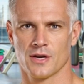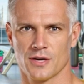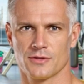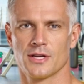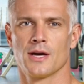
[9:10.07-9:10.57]

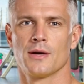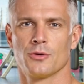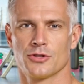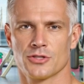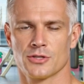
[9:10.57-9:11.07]

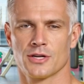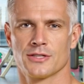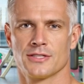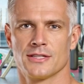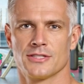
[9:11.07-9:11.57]
avocados,
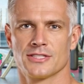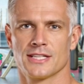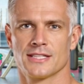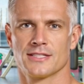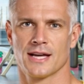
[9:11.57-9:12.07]
nuts,
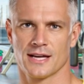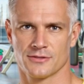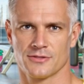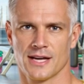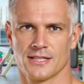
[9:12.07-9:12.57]
seeds, and
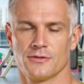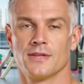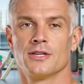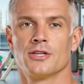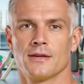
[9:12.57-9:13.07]
fatty
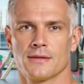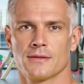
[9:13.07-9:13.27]
fish.